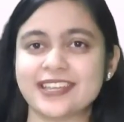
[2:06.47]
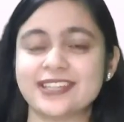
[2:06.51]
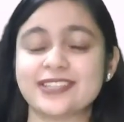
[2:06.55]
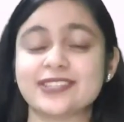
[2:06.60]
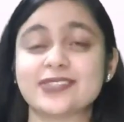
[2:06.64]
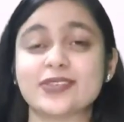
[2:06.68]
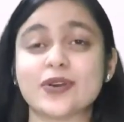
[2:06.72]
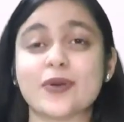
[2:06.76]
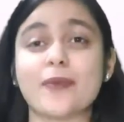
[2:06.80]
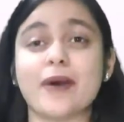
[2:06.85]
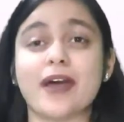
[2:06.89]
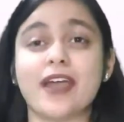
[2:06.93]

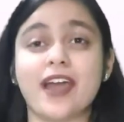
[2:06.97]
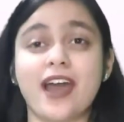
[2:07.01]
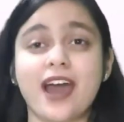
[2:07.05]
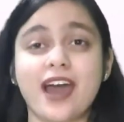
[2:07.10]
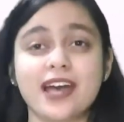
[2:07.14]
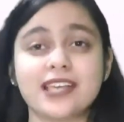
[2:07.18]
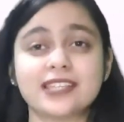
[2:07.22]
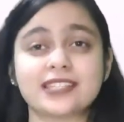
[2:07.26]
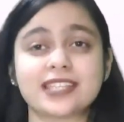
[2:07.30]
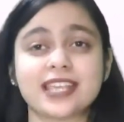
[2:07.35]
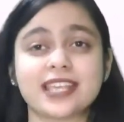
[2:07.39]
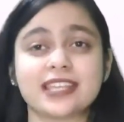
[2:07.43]
So by
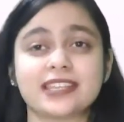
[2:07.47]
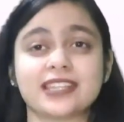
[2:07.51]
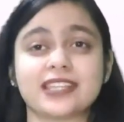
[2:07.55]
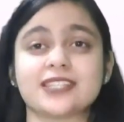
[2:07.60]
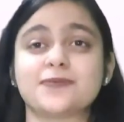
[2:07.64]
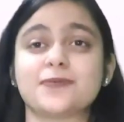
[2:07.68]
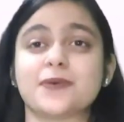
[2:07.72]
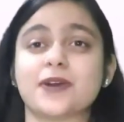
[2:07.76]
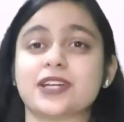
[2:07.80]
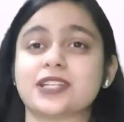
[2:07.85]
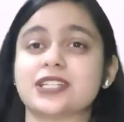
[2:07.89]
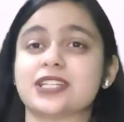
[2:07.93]
asking
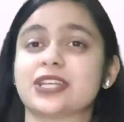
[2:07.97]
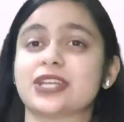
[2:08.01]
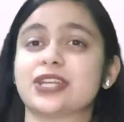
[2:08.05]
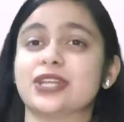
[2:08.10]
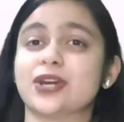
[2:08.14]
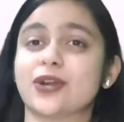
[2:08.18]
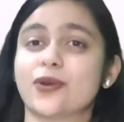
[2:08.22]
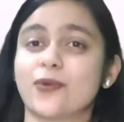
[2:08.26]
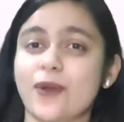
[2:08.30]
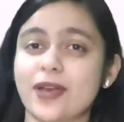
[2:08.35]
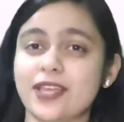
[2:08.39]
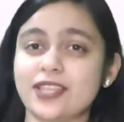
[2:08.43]
this
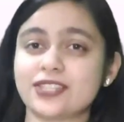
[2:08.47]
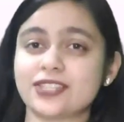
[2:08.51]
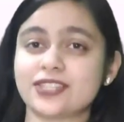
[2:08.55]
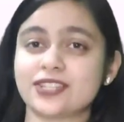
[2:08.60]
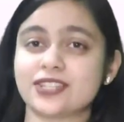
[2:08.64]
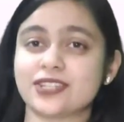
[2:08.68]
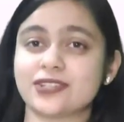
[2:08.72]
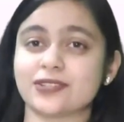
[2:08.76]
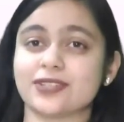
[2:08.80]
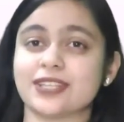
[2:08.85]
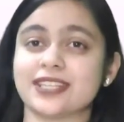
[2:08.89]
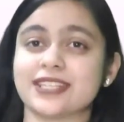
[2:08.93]
particular
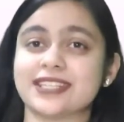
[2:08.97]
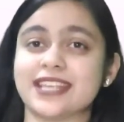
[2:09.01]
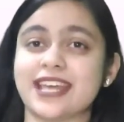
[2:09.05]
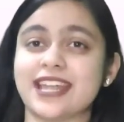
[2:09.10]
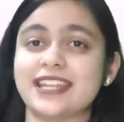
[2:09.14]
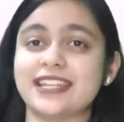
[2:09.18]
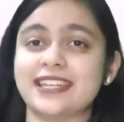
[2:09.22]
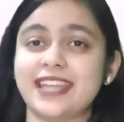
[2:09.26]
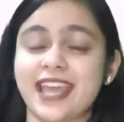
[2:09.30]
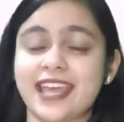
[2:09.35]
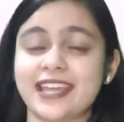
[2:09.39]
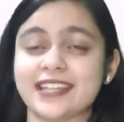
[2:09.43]
question to the
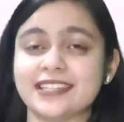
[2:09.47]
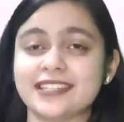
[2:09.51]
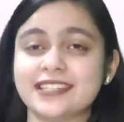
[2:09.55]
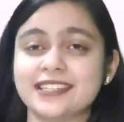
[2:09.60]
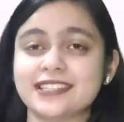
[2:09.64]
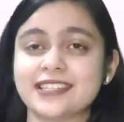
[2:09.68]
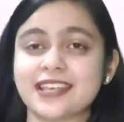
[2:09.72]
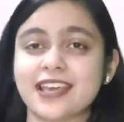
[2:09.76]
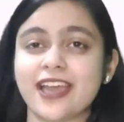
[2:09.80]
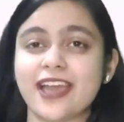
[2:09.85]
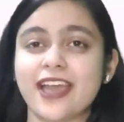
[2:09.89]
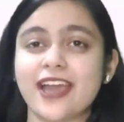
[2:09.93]

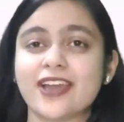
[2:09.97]
sentence,